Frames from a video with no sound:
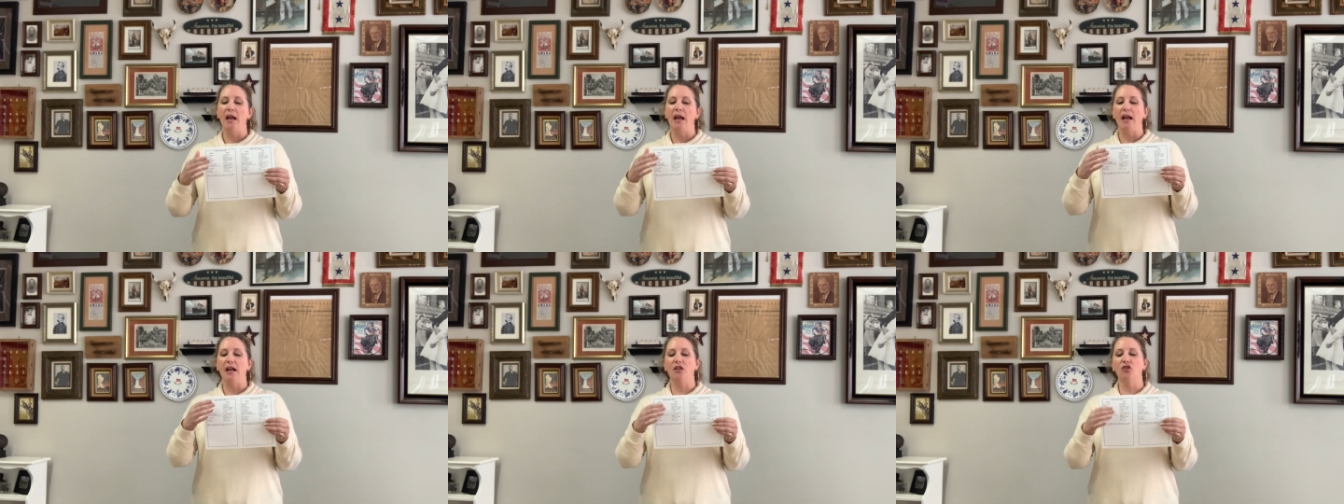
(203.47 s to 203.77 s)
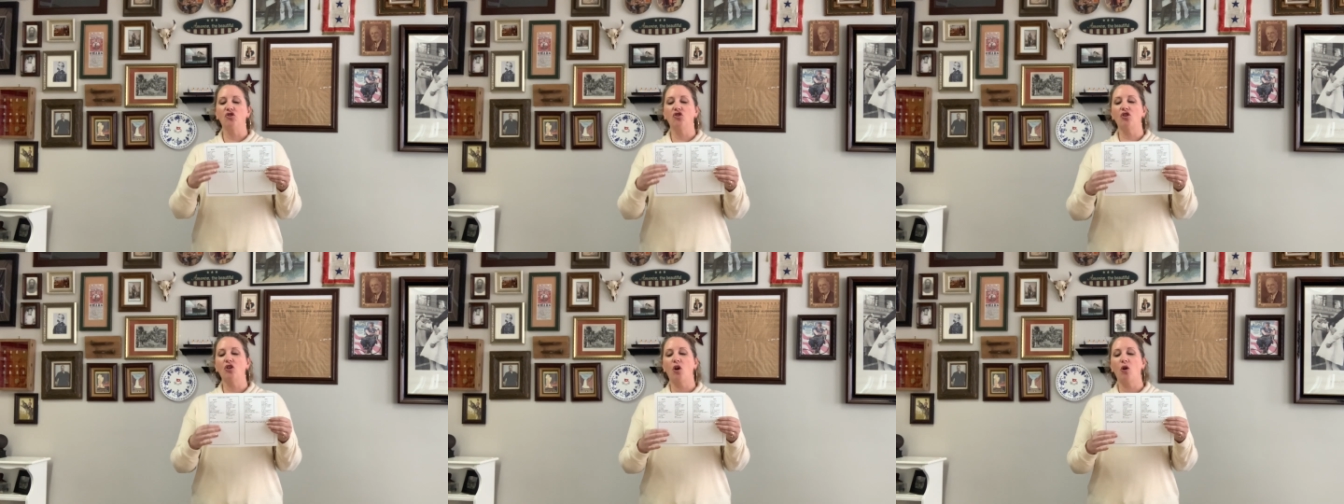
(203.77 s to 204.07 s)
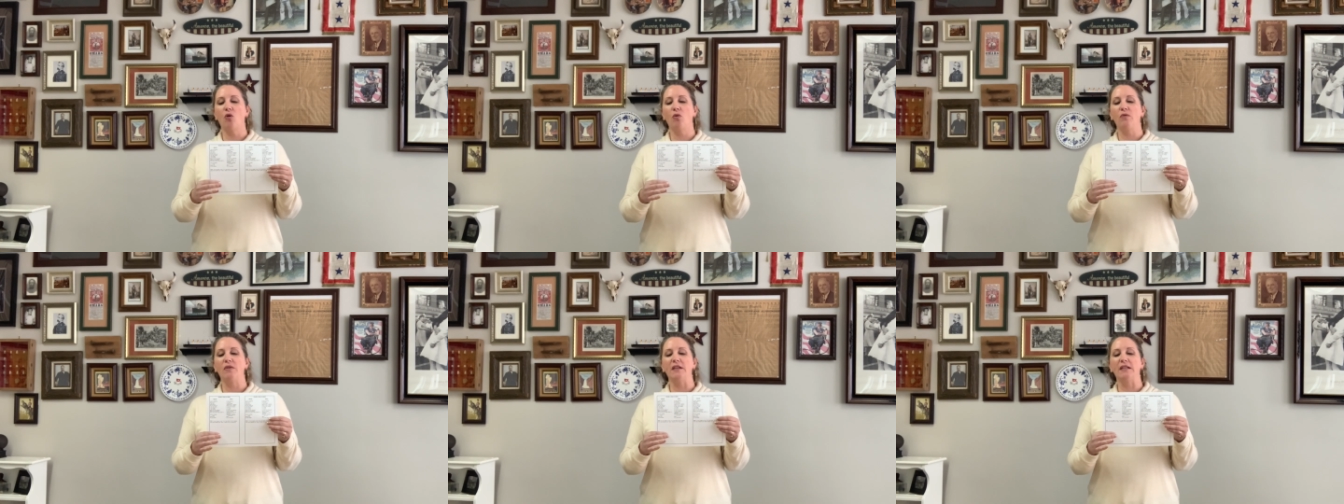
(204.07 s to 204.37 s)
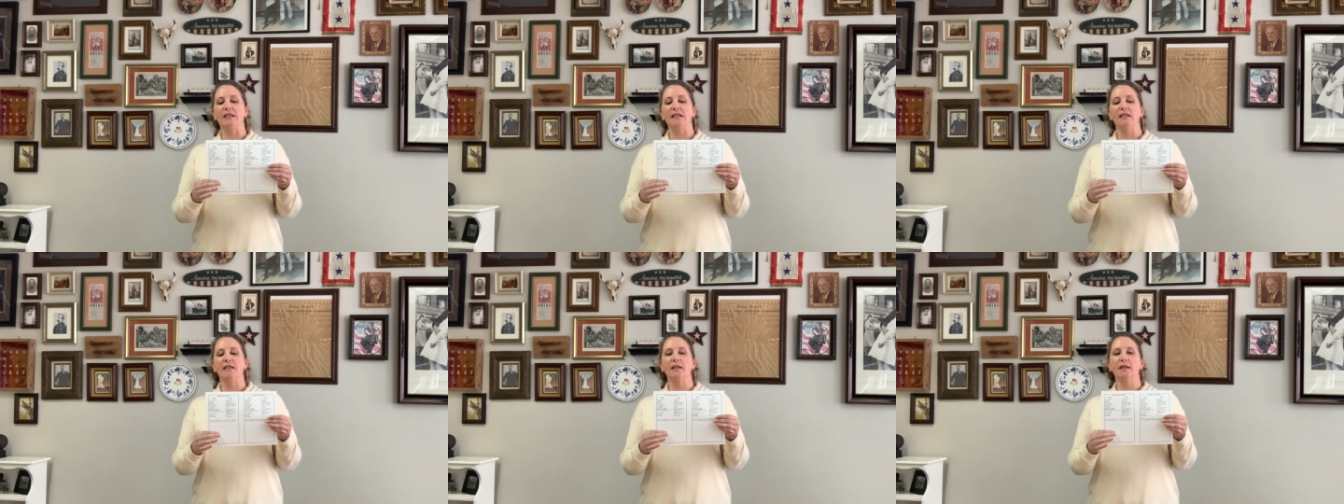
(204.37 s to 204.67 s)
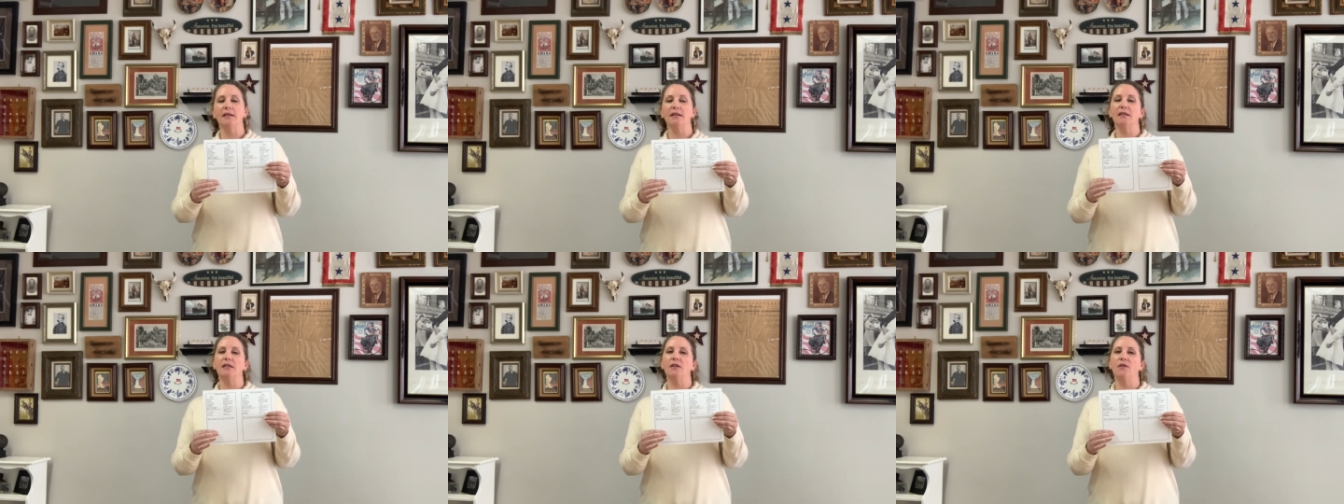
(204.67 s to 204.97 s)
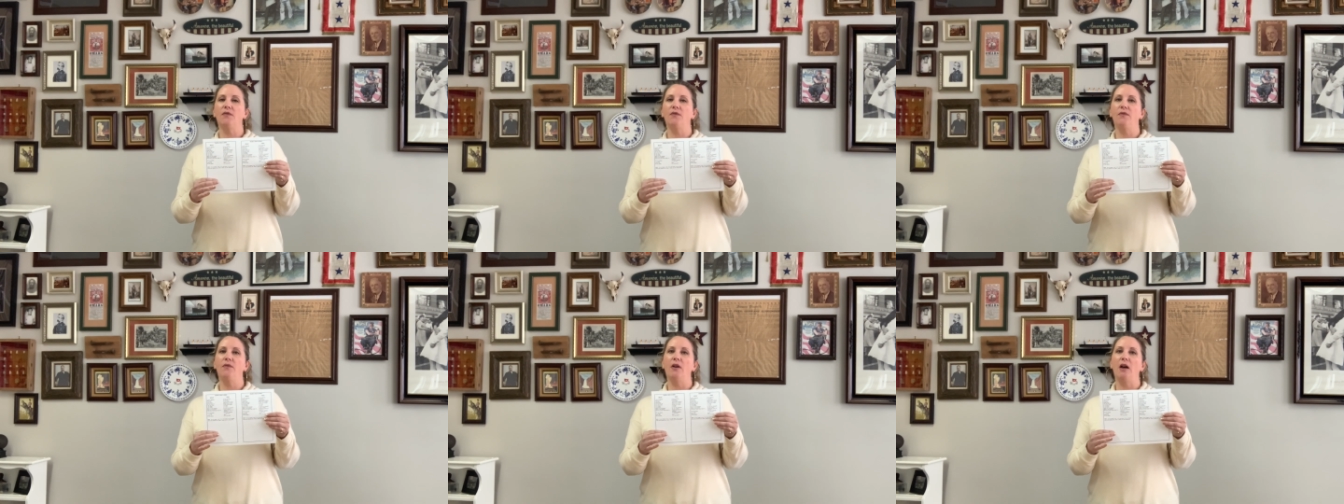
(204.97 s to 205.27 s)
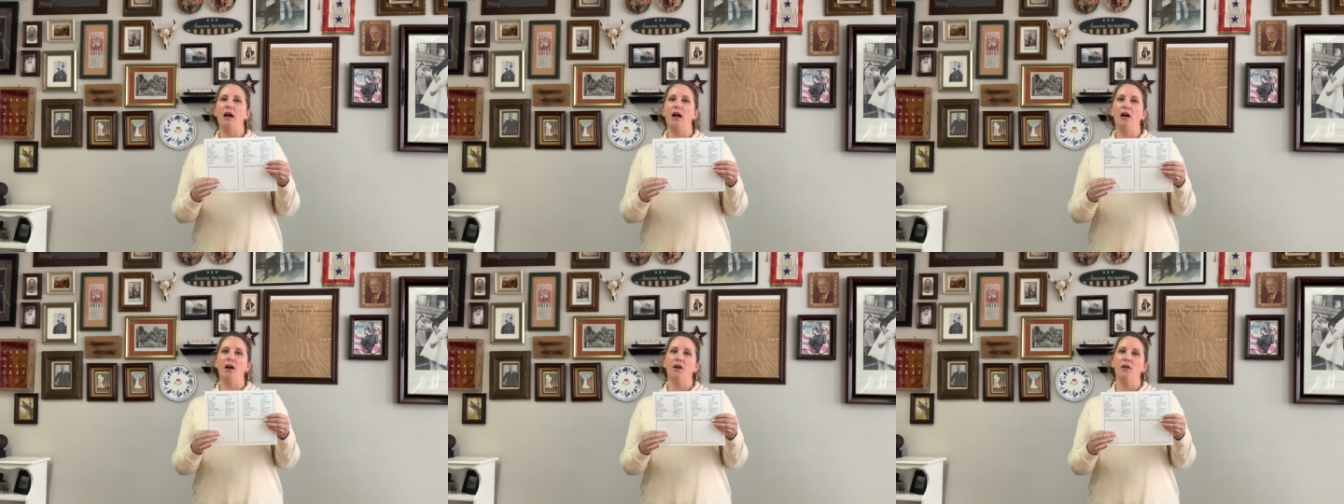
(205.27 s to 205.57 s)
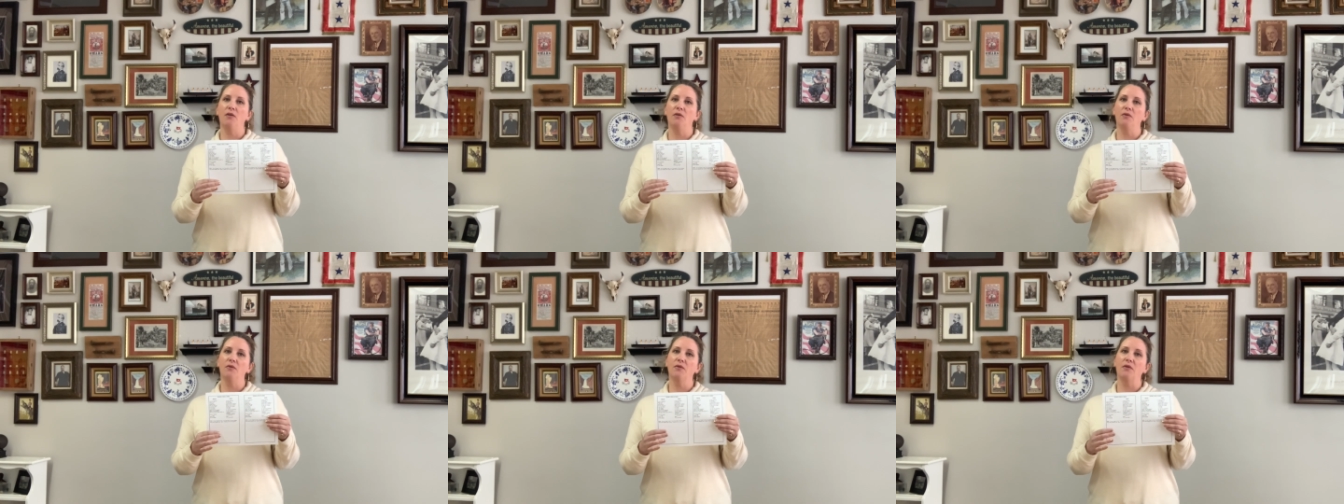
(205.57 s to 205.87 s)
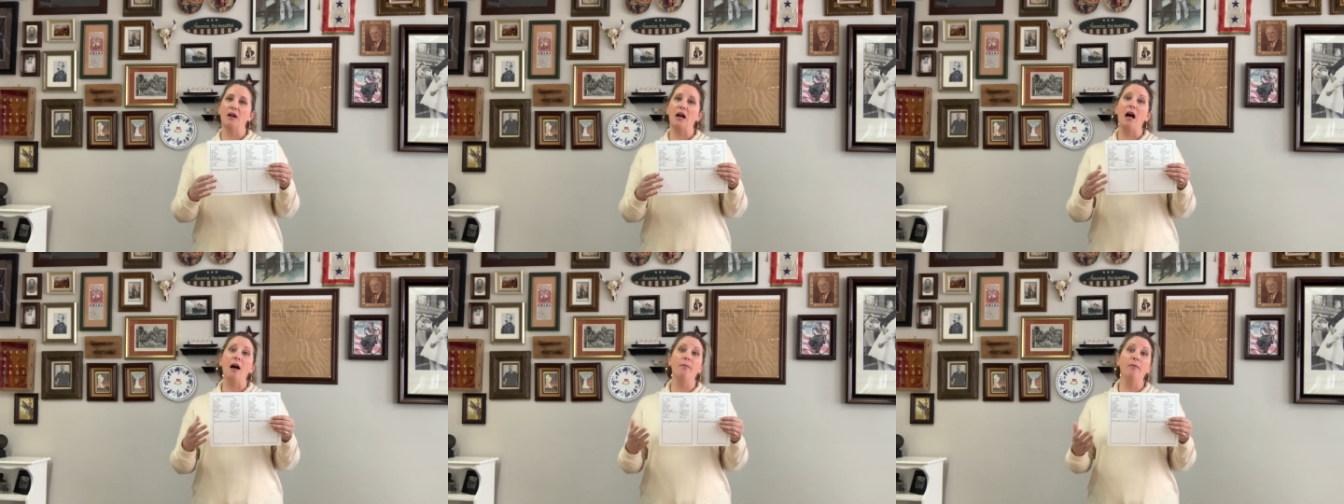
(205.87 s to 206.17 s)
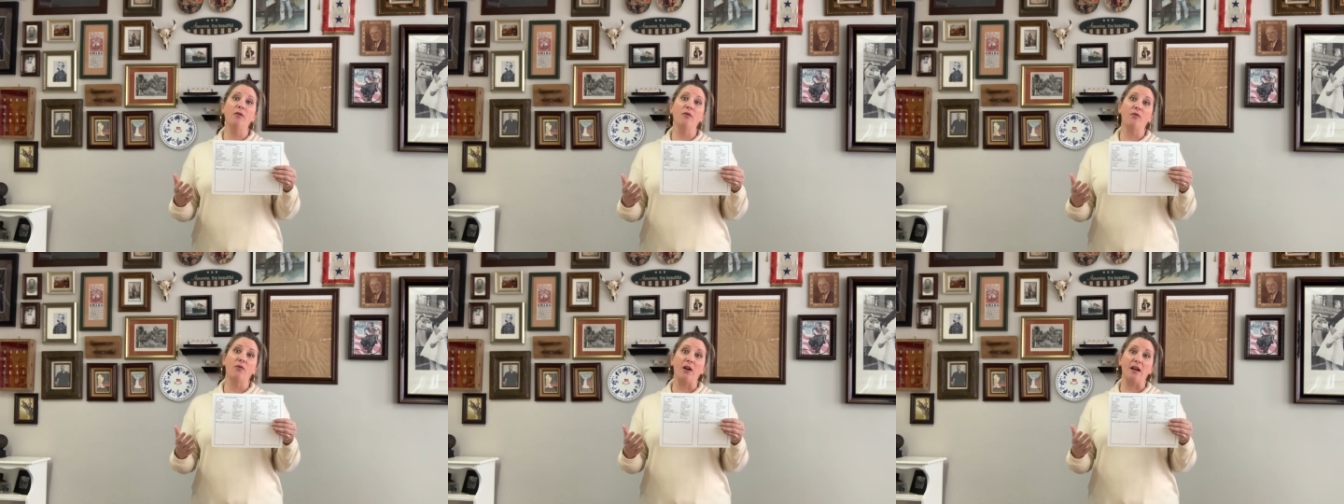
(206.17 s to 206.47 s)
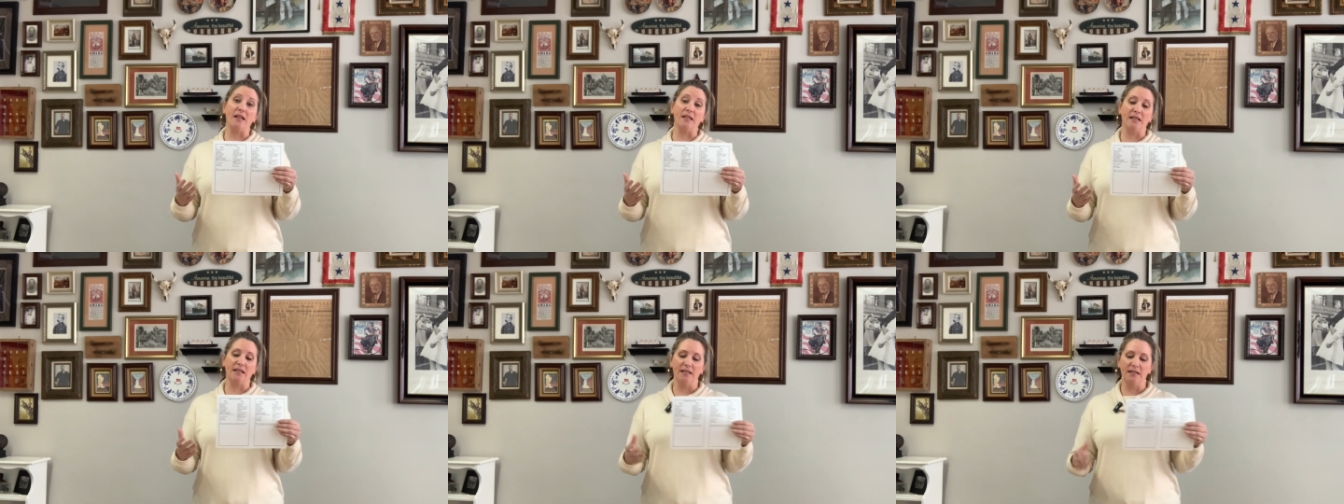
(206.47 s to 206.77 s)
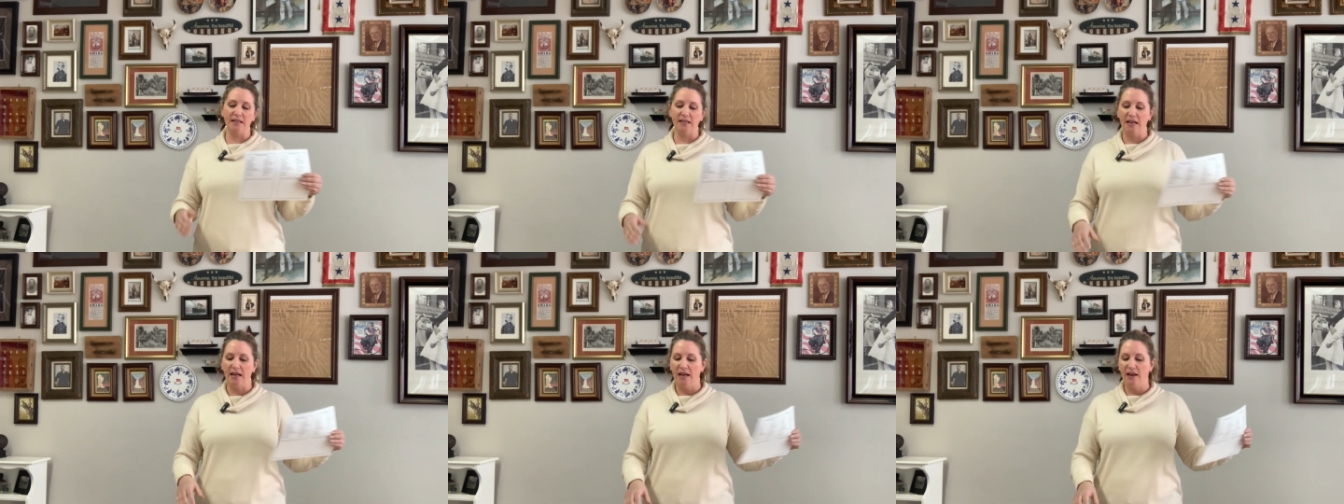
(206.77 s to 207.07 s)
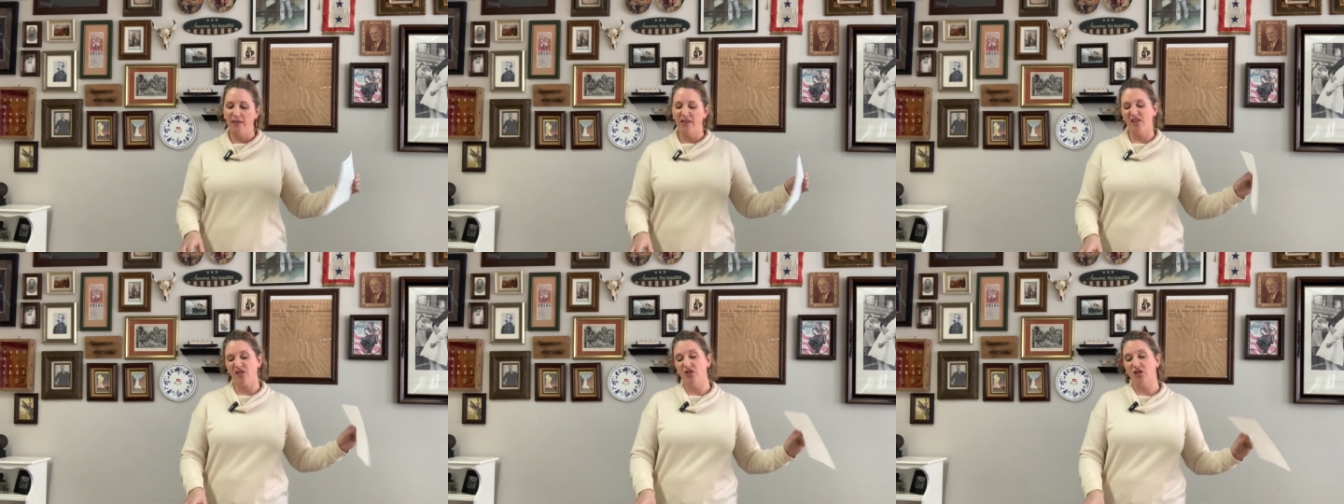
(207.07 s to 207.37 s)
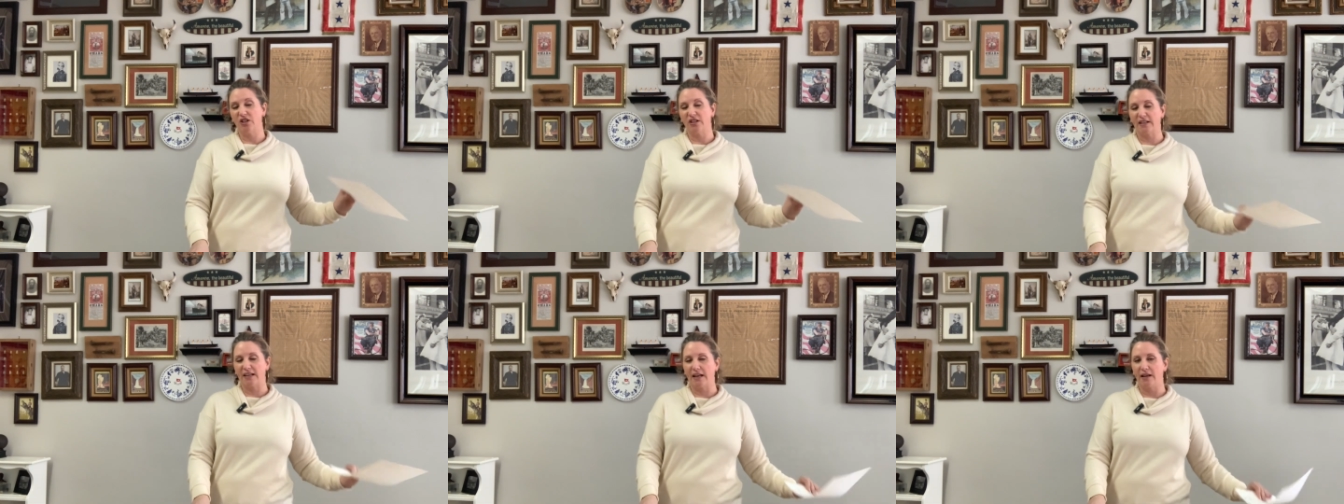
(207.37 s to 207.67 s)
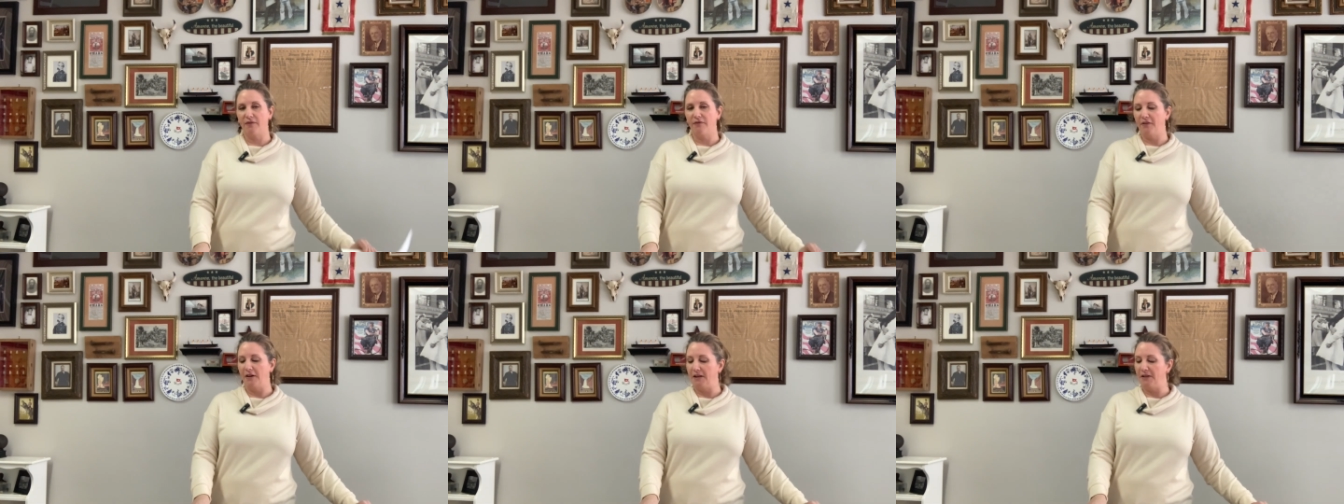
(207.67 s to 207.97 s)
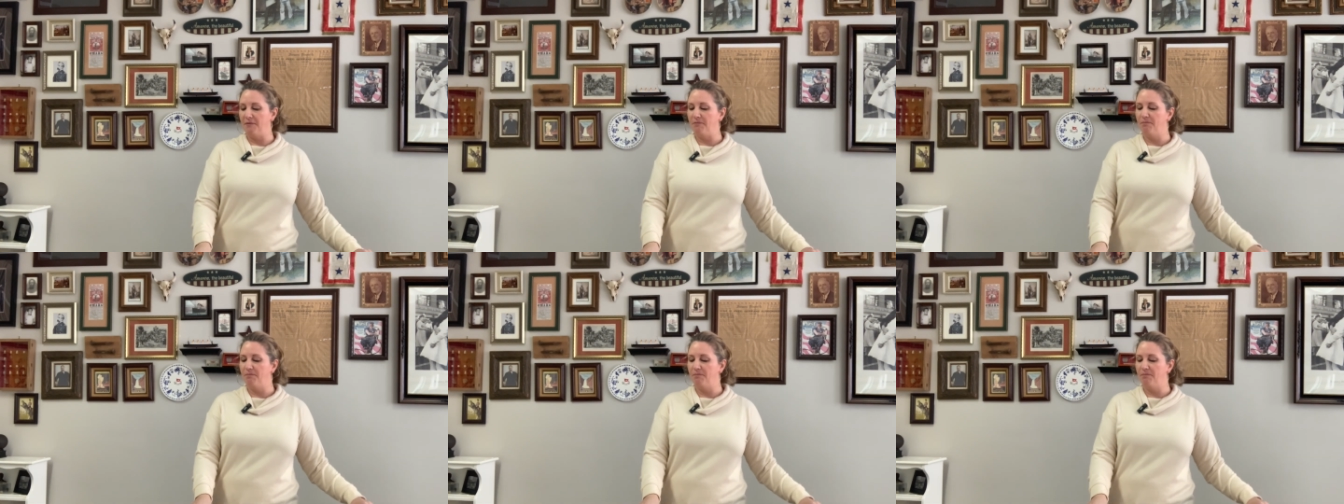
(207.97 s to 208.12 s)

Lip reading: And so this is a list of common phrases that are just kind of fun.